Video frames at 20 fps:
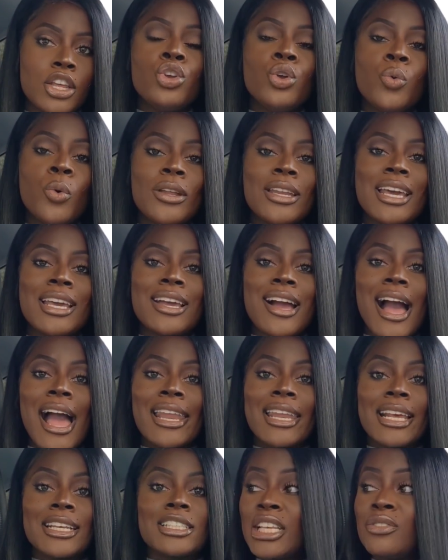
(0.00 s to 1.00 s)
You want a guy
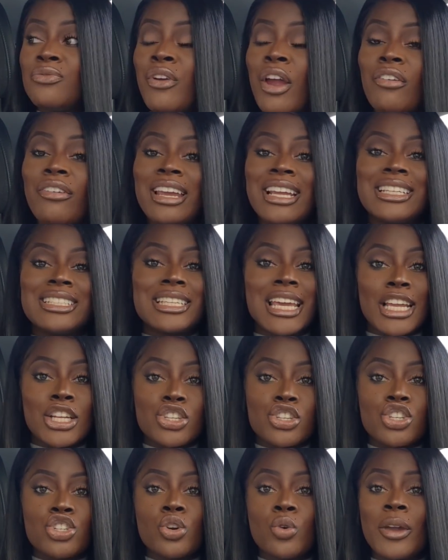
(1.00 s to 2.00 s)
that is very
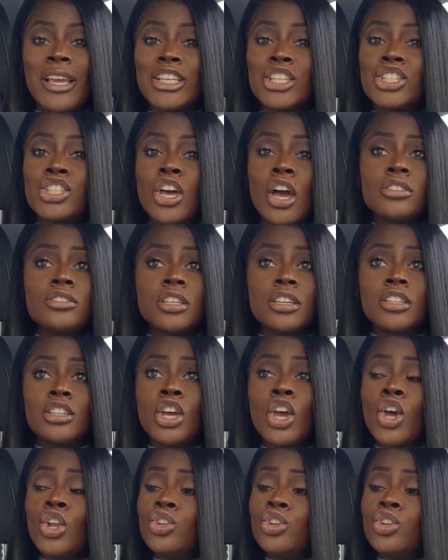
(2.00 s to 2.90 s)
intentional, is certain,